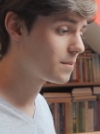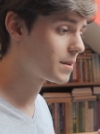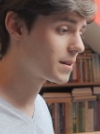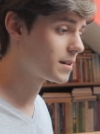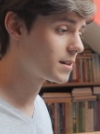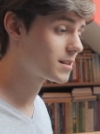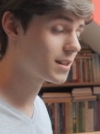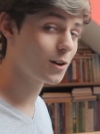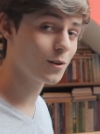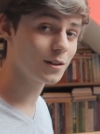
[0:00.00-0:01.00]
because
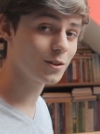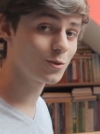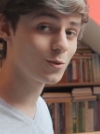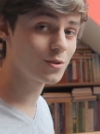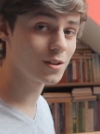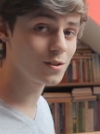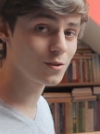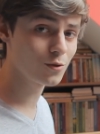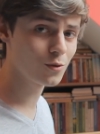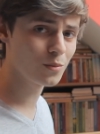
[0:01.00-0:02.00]
I wanted to use this
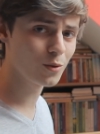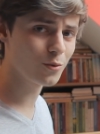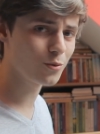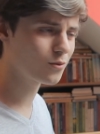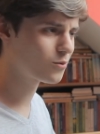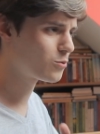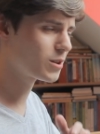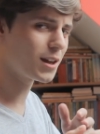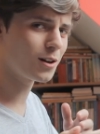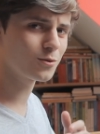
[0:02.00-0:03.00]
zoom
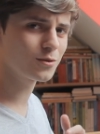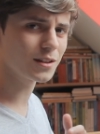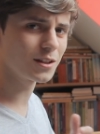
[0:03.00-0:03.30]
without